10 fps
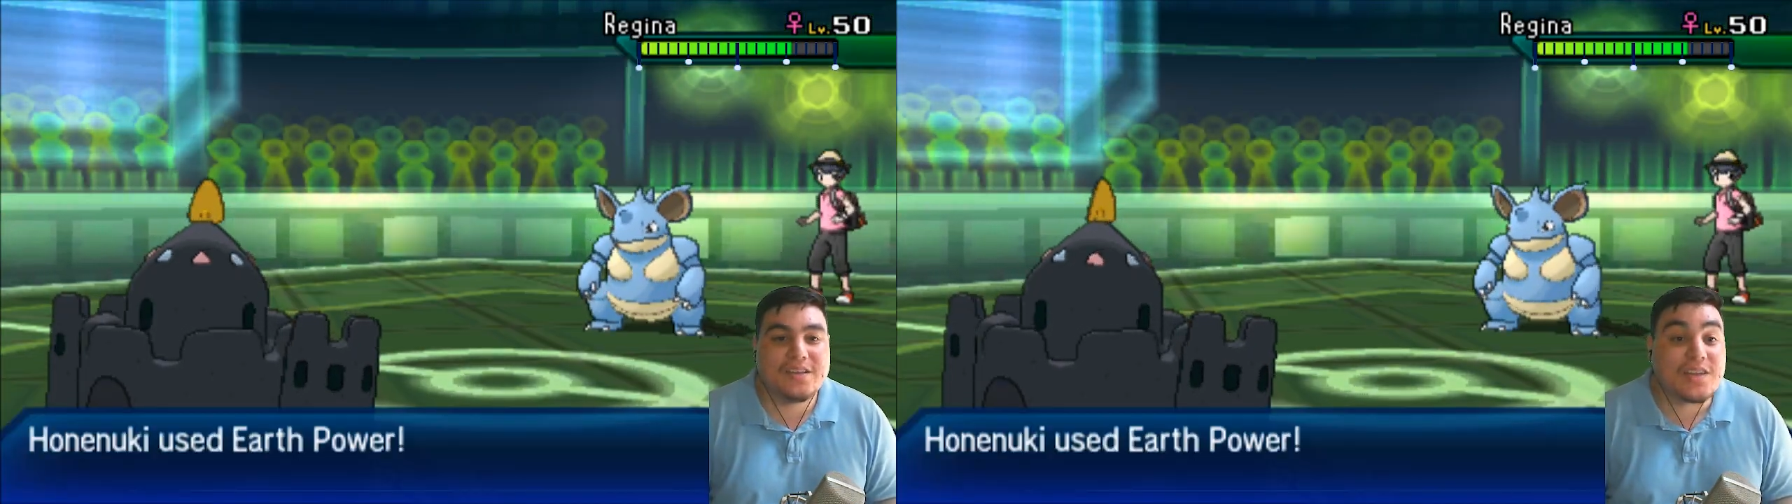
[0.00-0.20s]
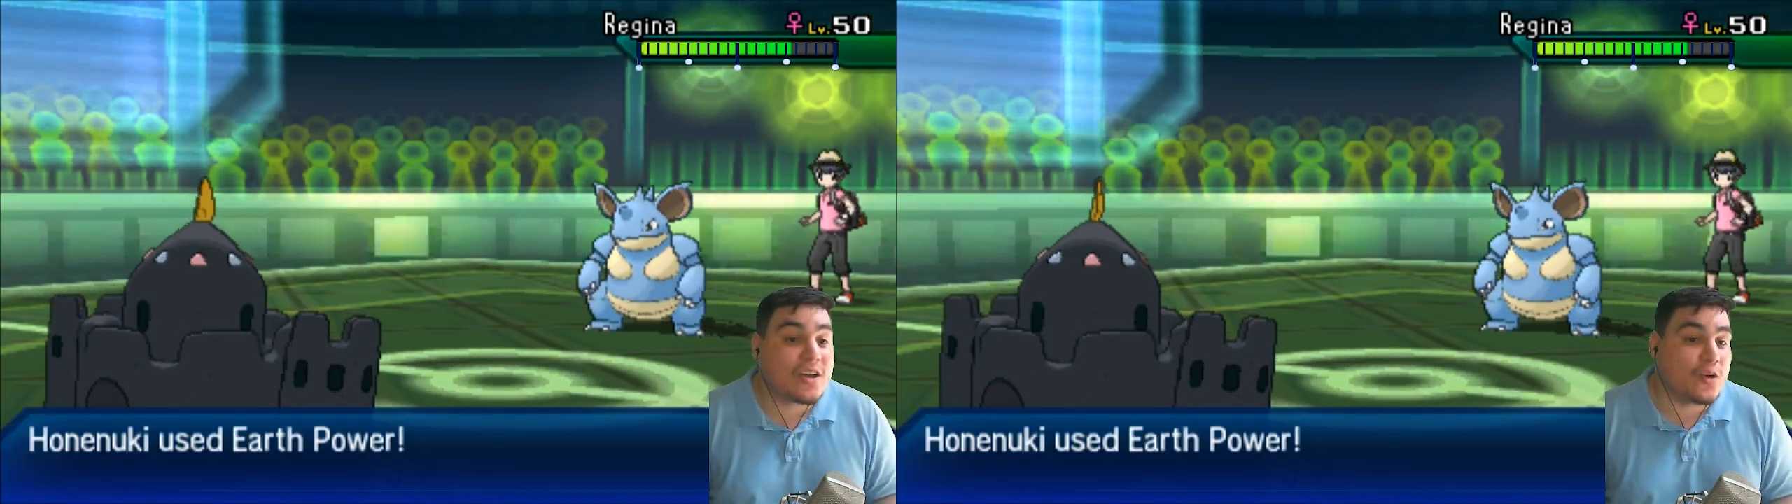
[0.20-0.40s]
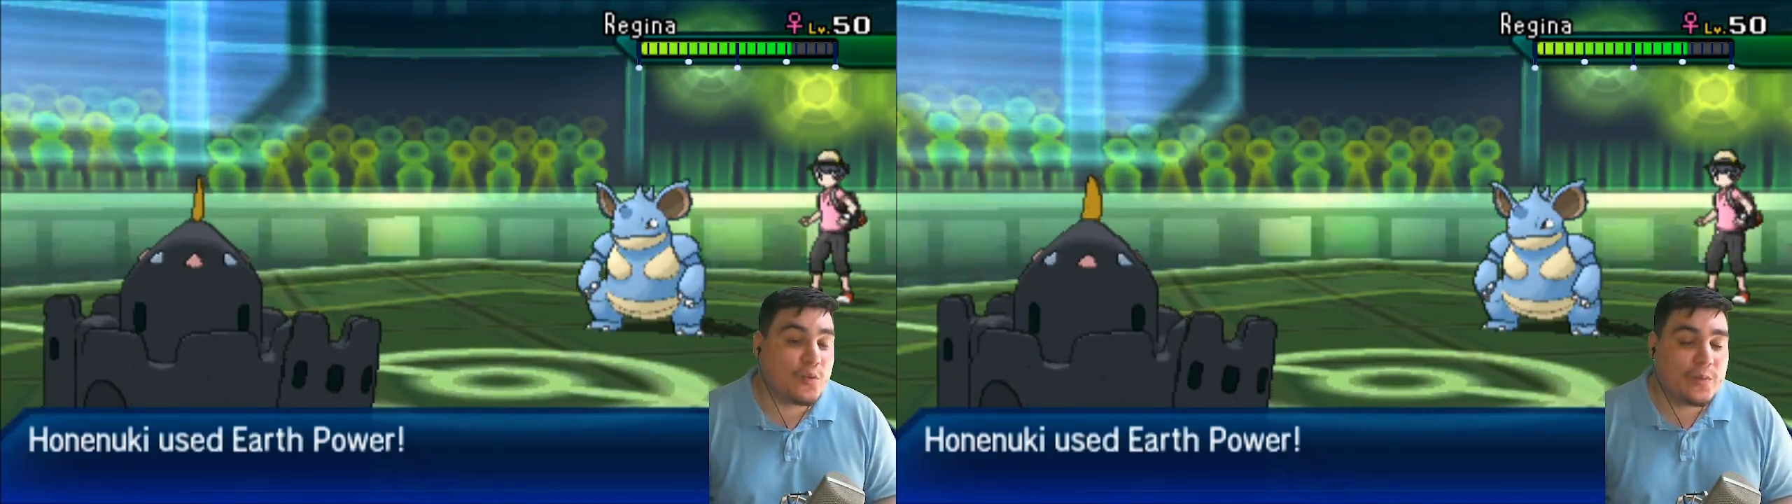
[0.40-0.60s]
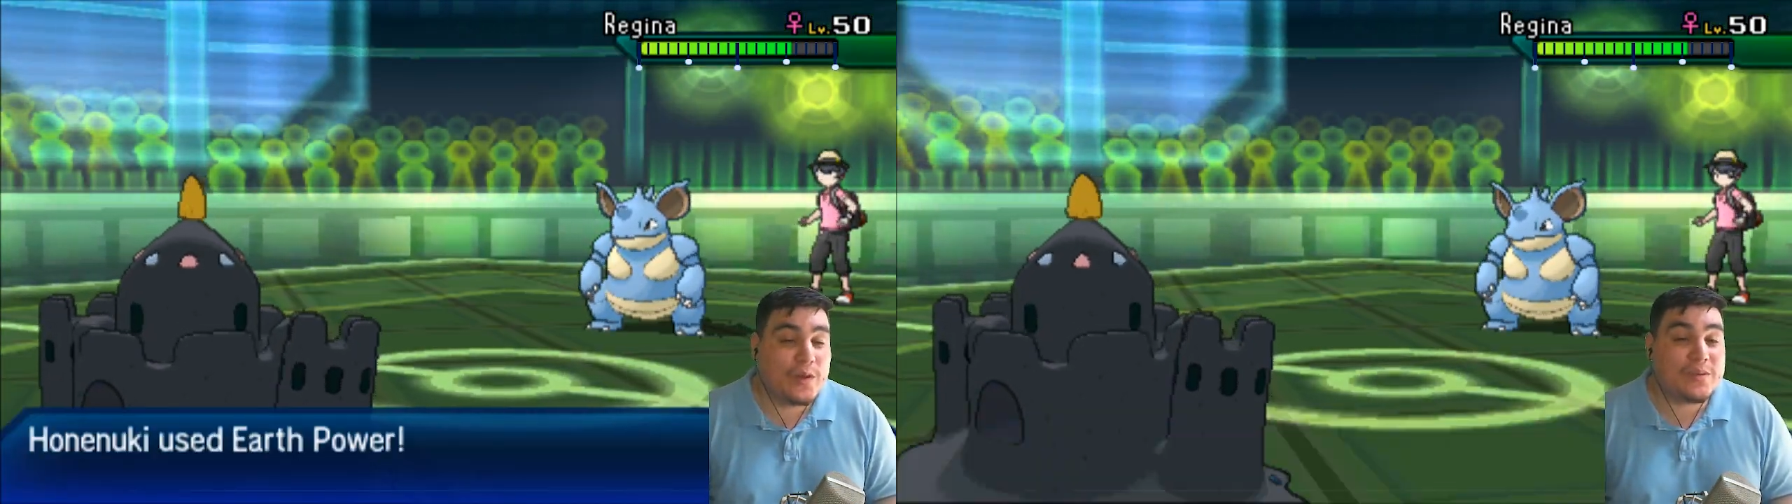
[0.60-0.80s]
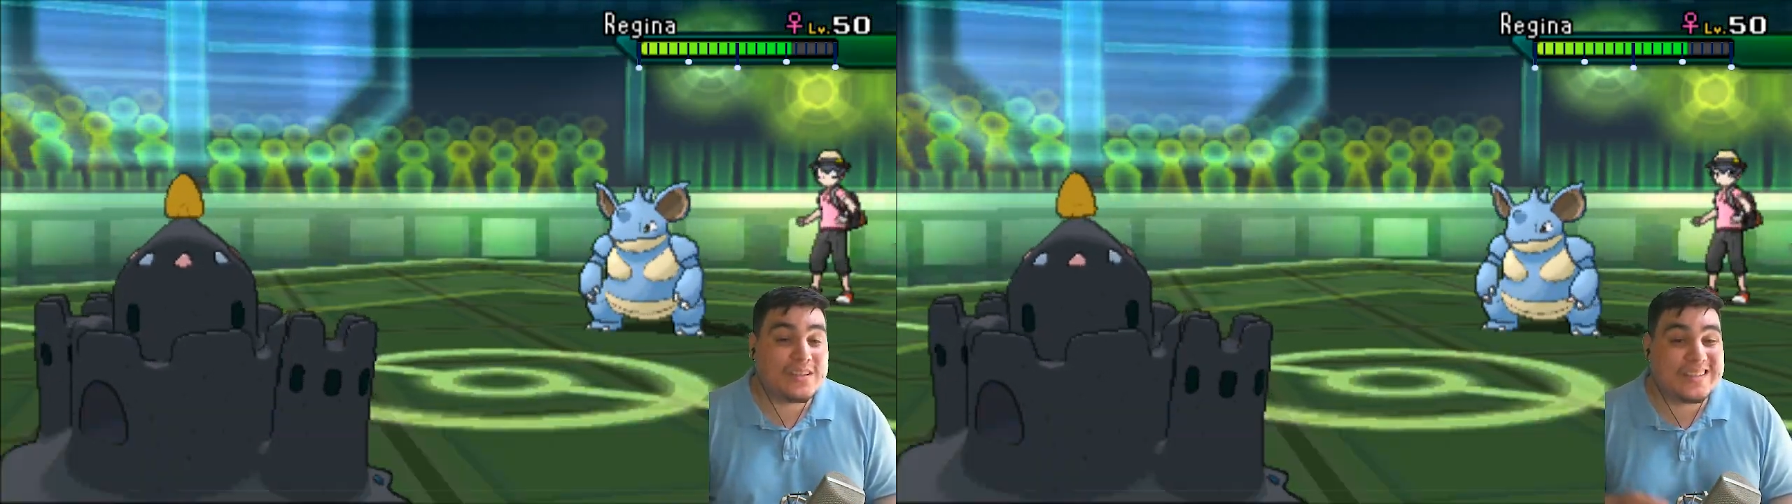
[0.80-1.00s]
Zygarde would have been
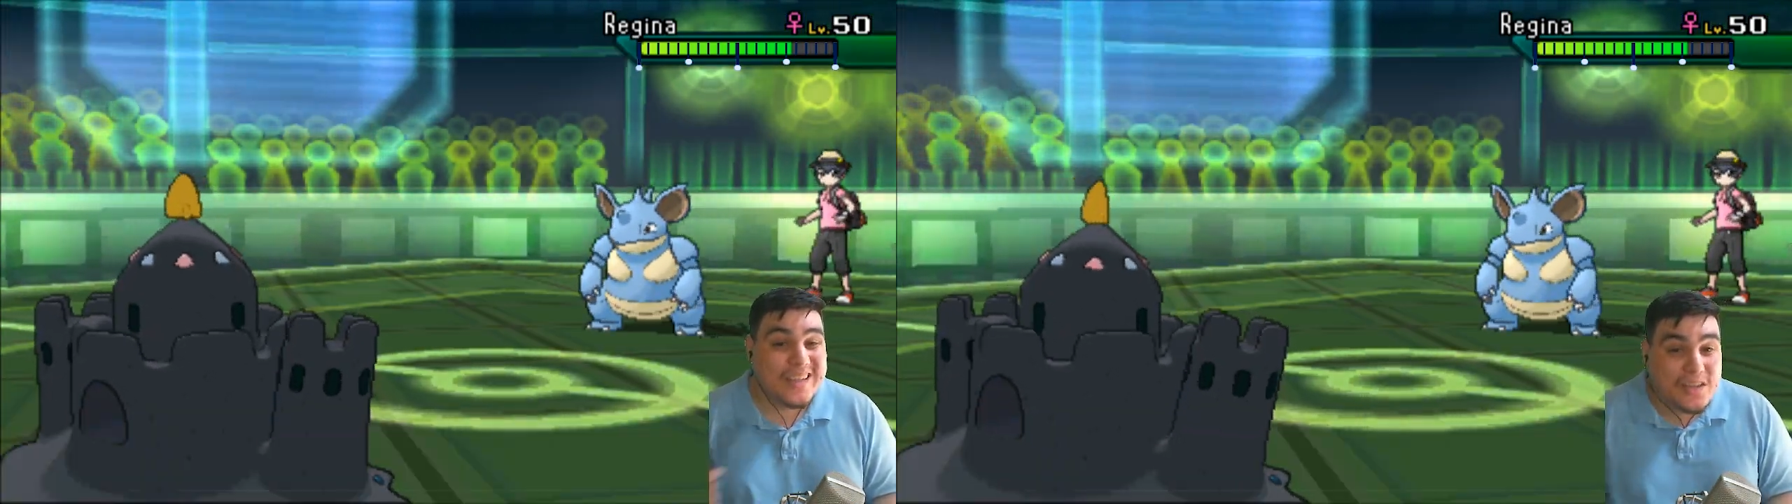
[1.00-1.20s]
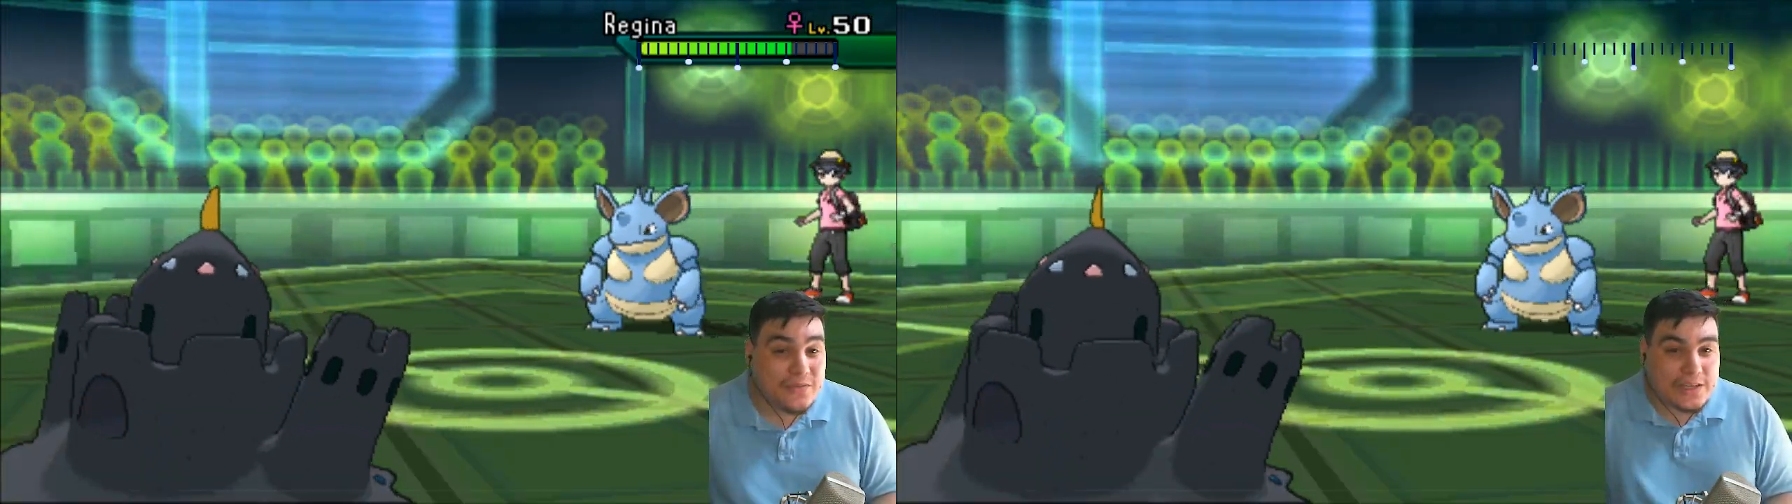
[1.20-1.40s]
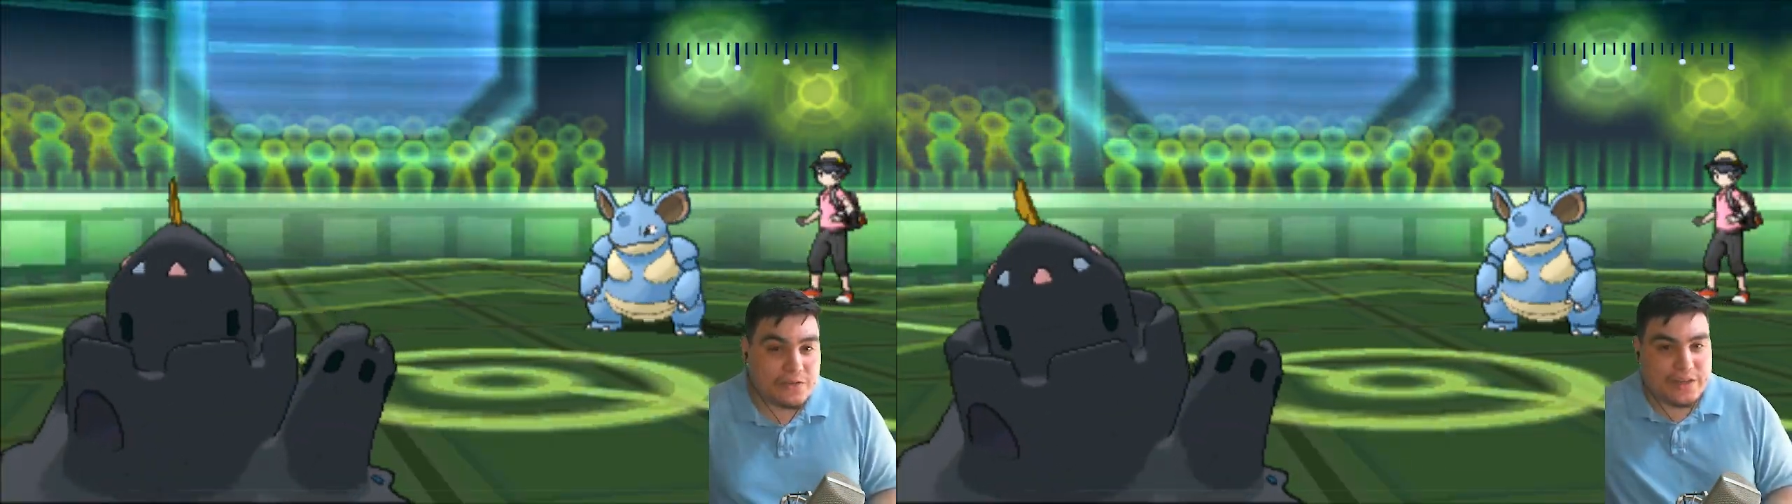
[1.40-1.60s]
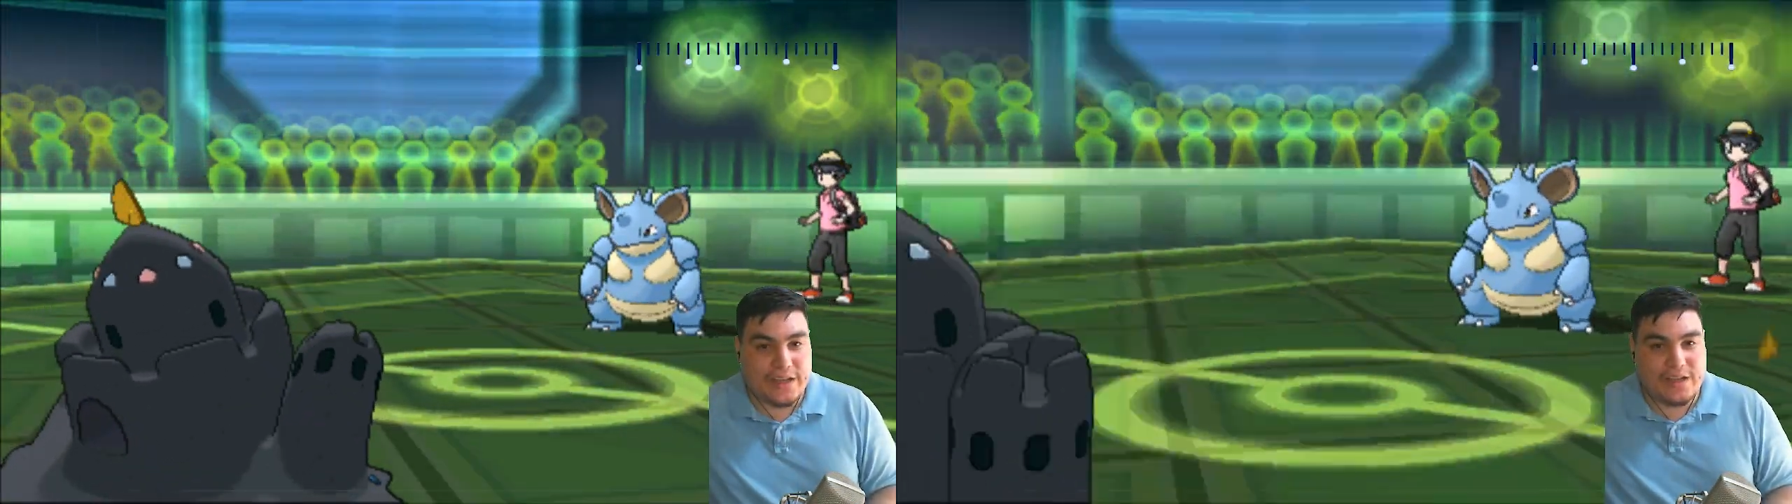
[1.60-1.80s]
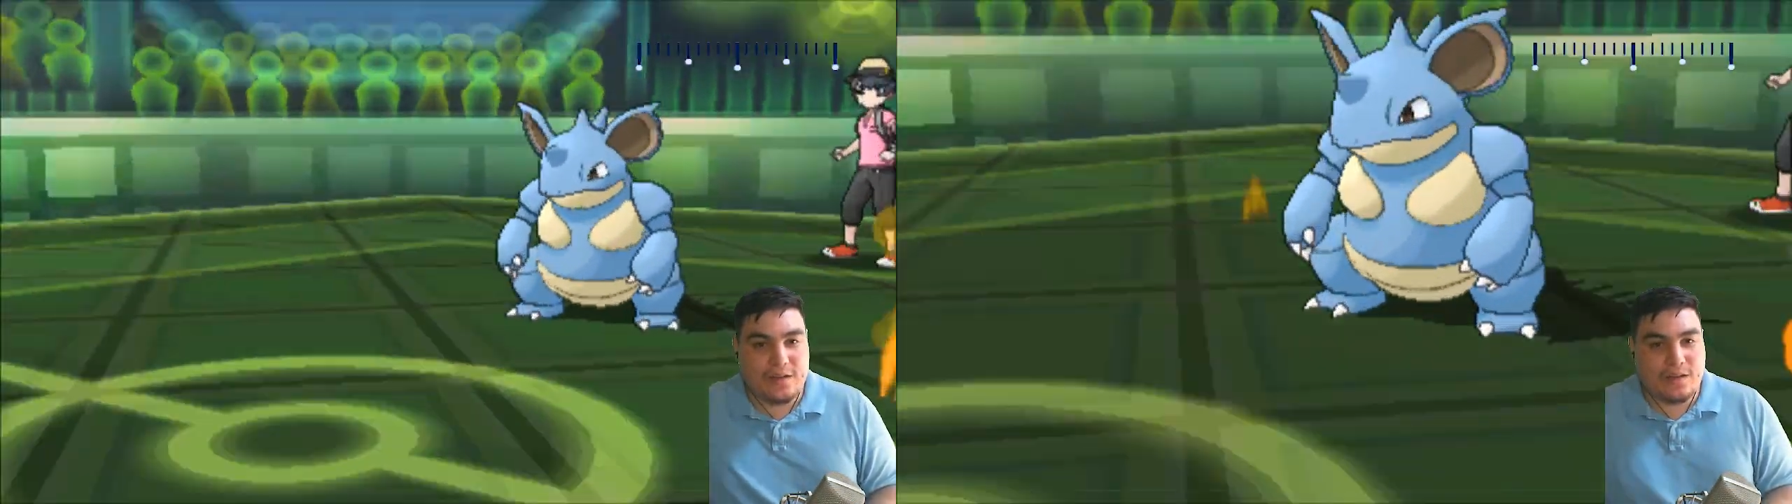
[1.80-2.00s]
able to take the V
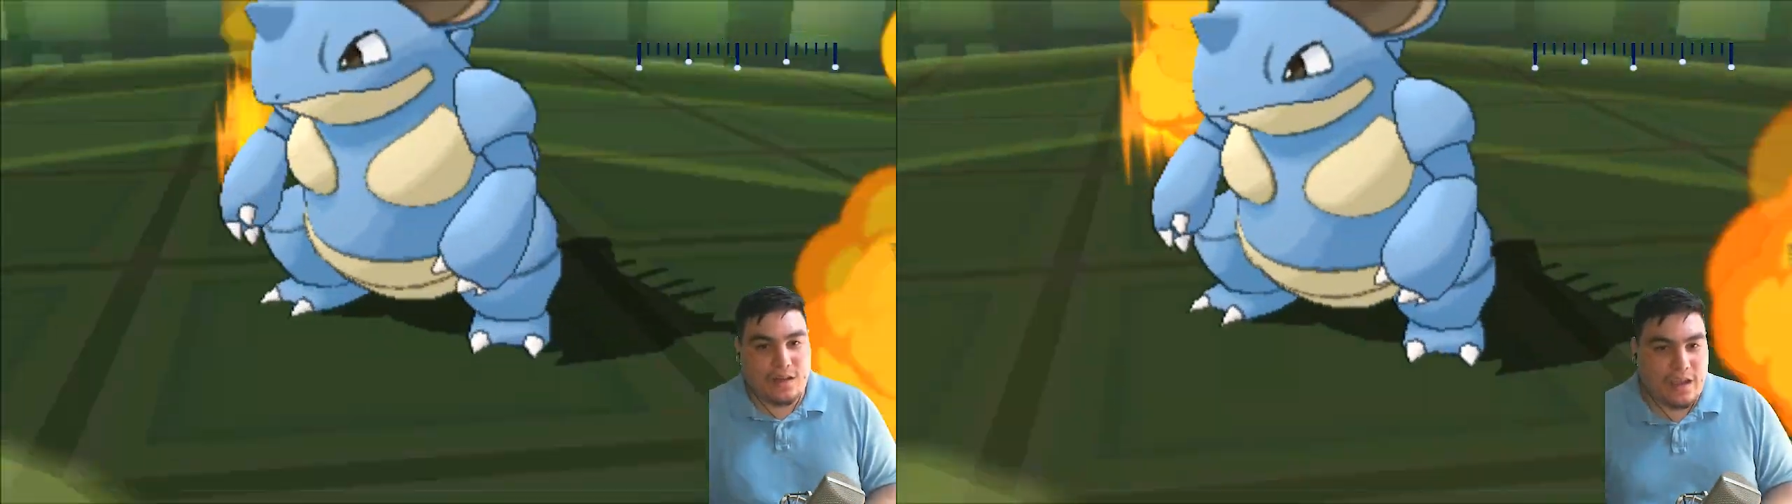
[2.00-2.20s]
create